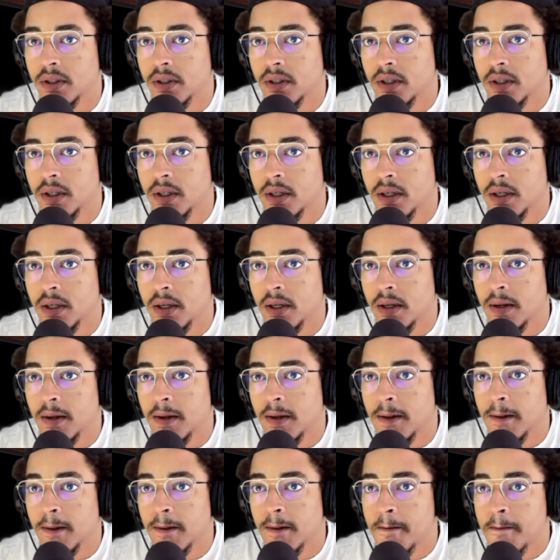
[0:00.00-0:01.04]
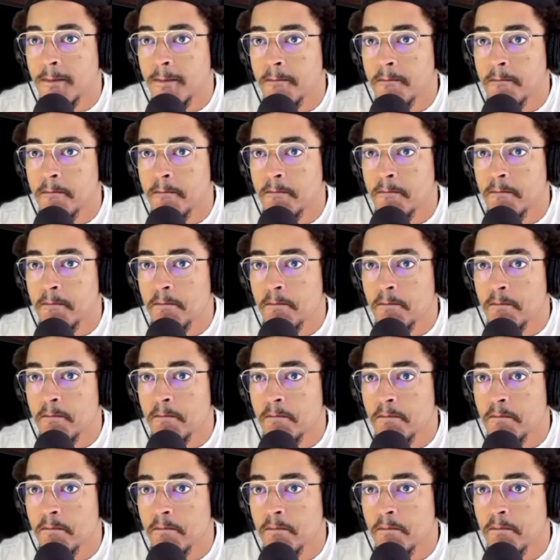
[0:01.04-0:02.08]

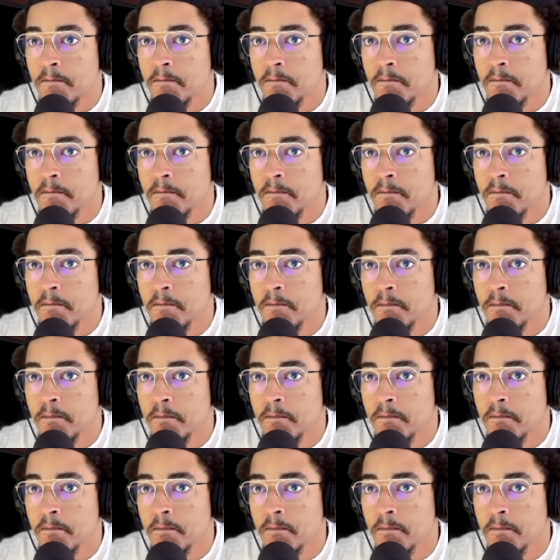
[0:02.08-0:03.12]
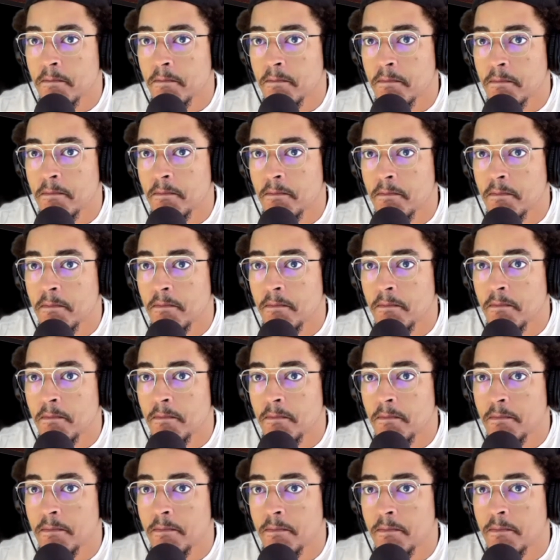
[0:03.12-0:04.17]

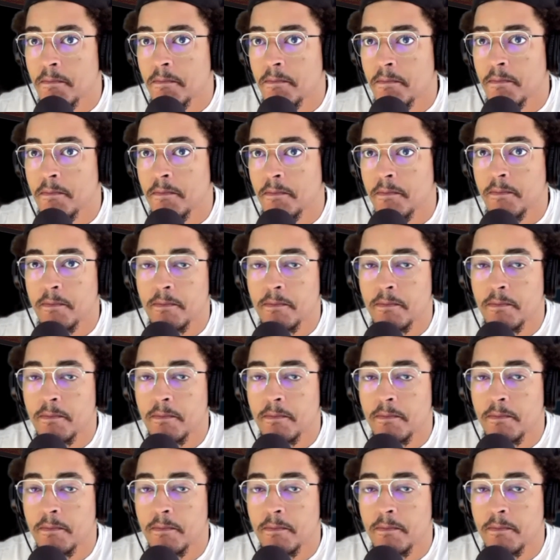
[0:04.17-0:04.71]
(silence)